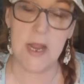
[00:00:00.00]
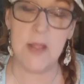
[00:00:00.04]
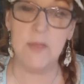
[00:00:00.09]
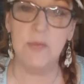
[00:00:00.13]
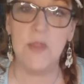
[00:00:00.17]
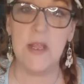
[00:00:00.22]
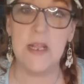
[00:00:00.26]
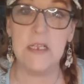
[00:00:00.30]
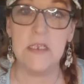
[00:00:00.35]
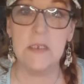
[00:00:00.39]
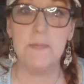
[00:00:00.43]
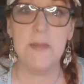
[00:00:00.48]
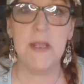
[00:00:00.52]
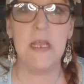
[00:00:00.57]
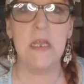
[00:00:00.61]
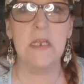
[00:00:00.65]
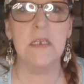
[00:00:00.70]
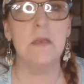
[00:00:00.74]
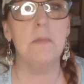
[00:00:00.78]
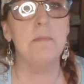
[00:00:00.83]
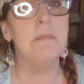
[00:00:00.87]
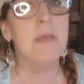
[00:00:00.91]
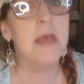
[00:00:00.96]
and things
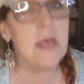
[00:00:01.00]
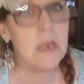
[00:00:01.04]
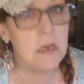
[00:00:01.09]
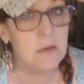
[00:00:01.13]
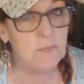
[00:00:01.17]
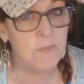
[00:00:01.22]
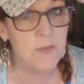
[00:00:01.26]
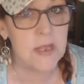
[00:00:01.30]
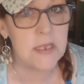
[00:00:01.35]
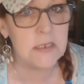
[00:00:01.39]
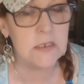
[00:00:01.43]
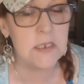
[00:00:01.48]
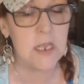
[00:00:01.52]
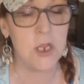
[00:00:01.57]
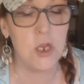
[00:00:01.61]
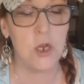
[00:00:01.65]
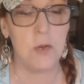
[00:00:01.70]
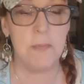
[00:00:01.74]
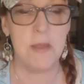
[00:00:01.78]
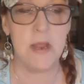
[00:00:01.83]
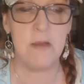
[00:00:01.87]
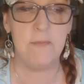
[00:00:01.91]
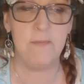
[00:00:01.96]
begin to manifest that
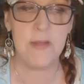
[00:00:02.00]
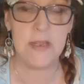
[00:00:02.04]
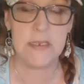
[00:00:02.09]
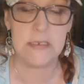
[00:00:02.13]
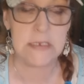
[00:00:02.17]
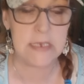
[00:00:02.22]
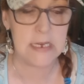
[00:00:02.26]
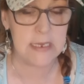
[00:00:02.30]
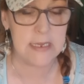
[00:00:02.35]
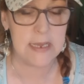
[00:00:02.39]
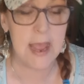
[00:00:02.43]
you're manifesting